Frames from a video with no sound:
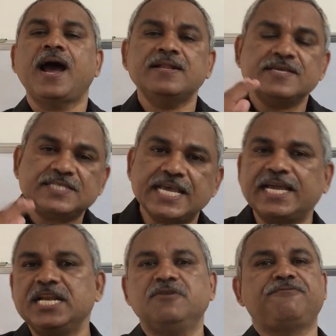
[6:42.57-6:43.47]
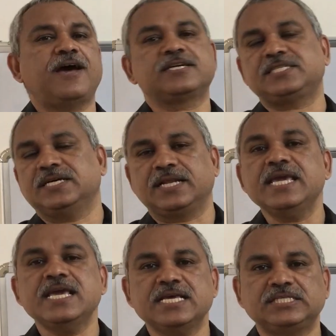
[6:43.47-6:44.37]
And the second factor
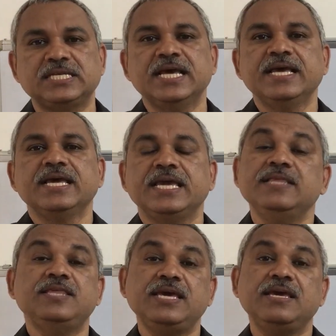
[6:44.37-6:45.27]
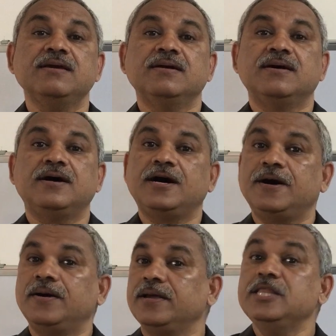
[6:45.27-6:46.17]
is in the
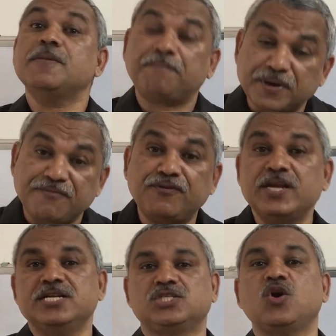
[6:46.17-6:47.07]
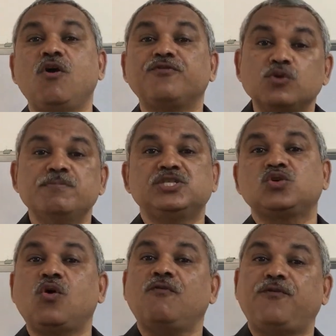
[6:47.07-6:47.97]
preference of
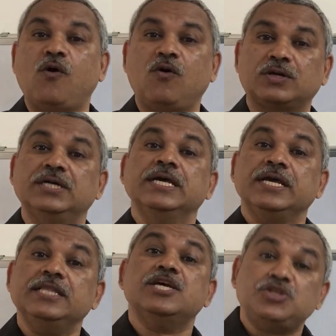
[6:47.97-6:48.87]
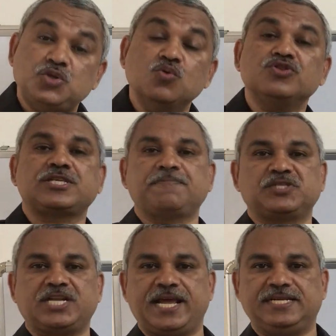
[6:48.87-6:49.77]
Rubisco for the two
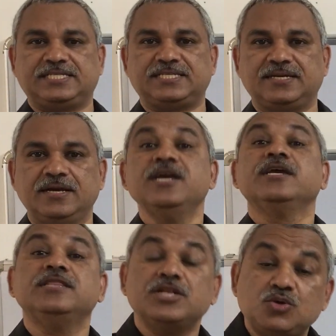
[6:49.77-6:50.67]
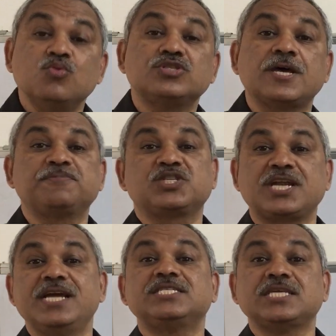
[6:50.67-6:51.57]
substrates. The two
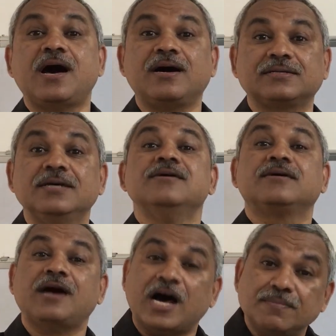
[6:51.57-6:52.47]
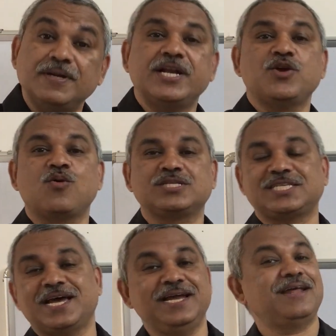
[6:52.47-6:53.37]
substrates are carbon
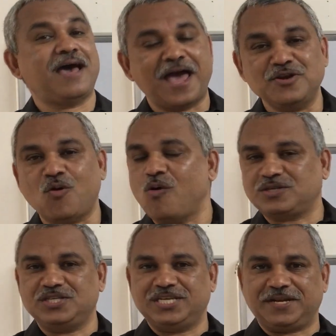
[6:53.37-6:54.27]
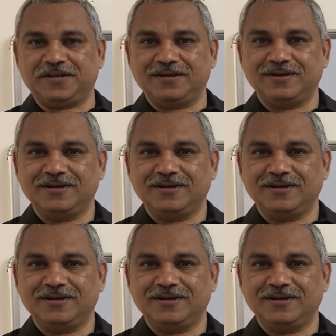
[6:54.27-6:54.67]
dioxide and oxygen.